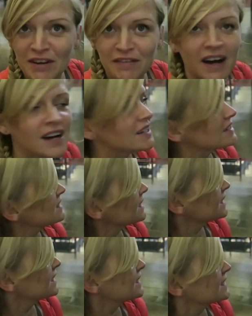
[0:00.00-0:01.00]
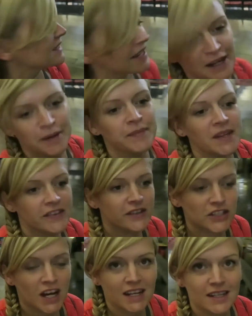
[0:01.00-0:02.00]
River. Isn't that a nice name?
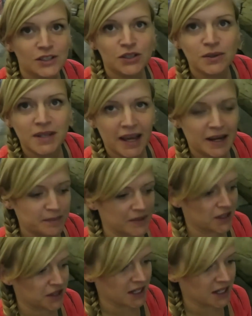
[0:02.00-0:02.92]
The Chinese do name their